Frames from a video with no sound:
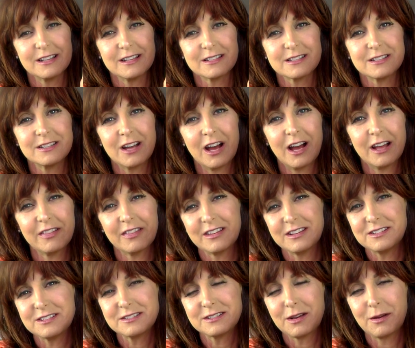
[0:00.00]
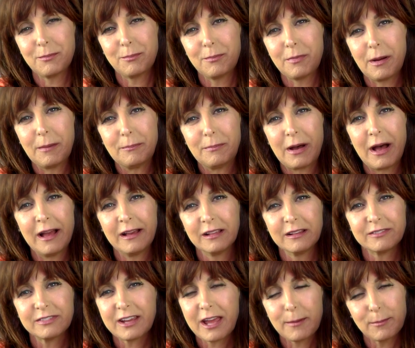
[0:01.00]
It's not a pile
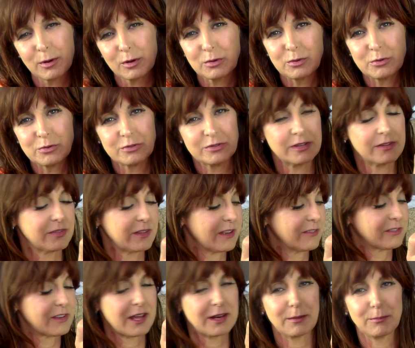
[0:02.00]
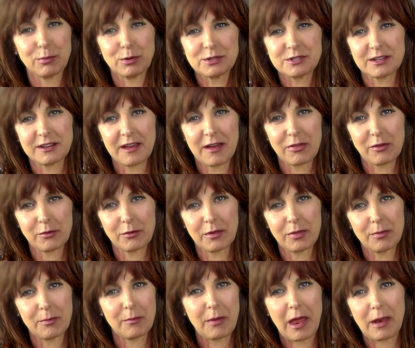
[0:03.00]
of chemicals that they've kind of put together
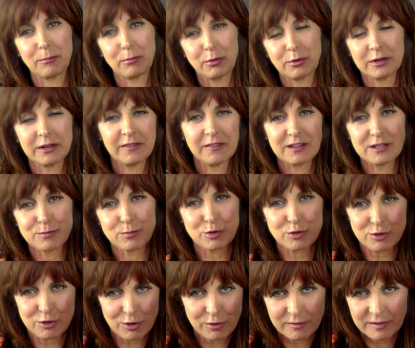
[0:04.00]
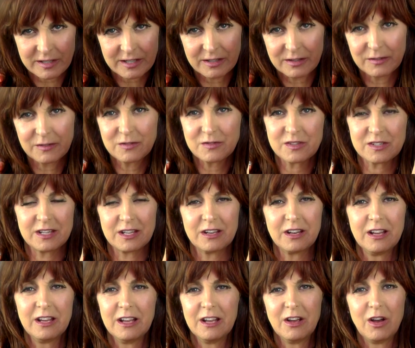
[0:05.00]
and put in these preservatives and
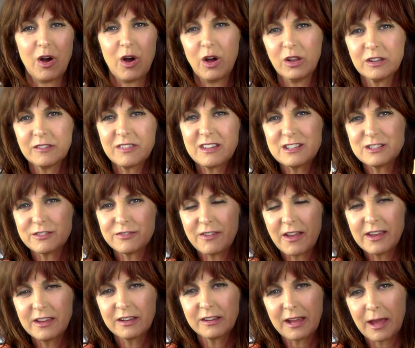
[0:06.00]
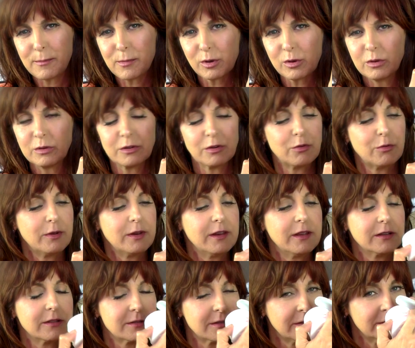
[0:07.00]
all of these fake chemical
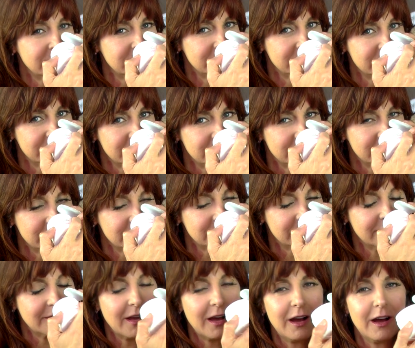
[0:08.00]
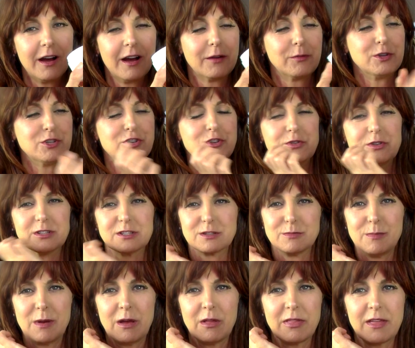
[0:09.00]
ingredients. I wish you could
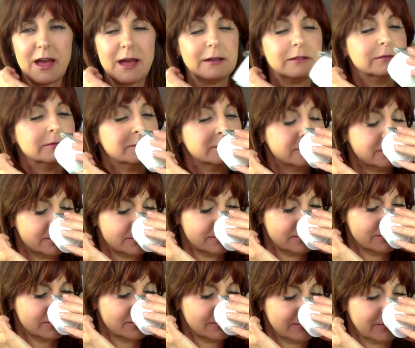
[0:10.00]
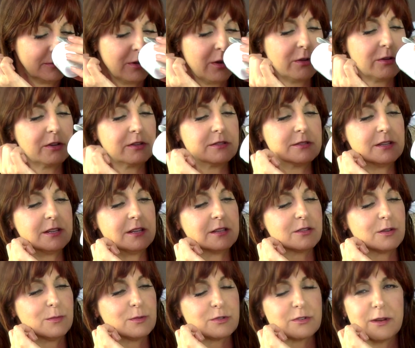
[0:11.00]
smell that. Oh, you can see
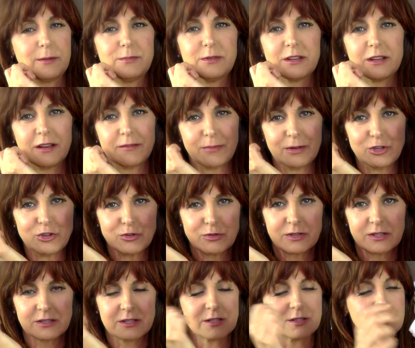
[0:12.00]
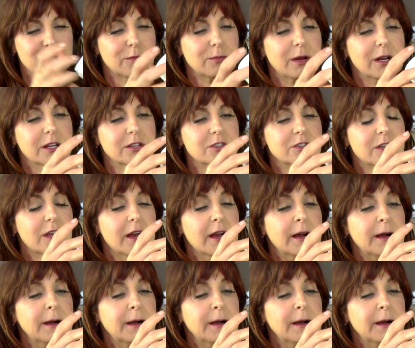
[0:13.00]
it's almost empty. I've been using this so much.